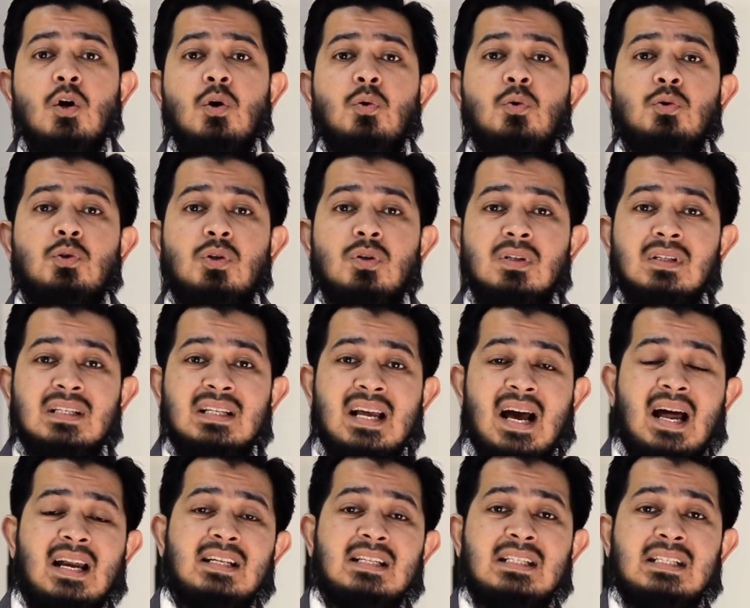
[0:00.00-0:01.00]
who do
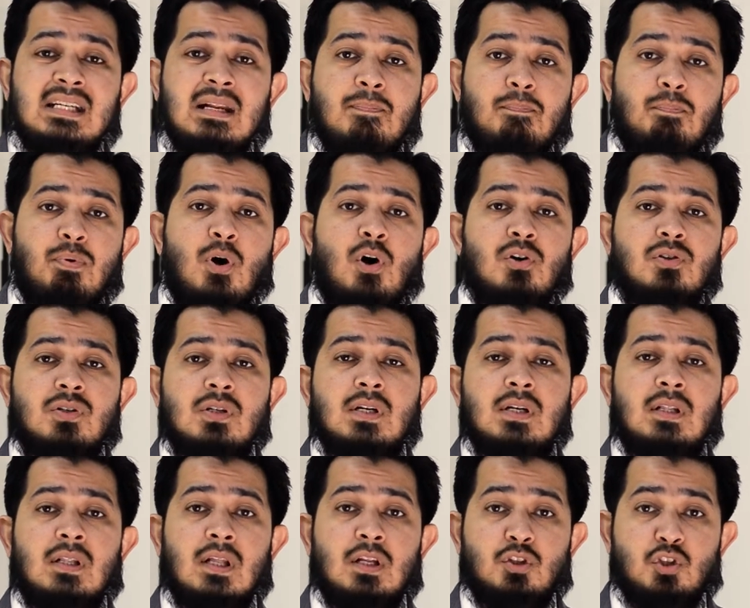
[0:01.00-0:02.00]
not deposit the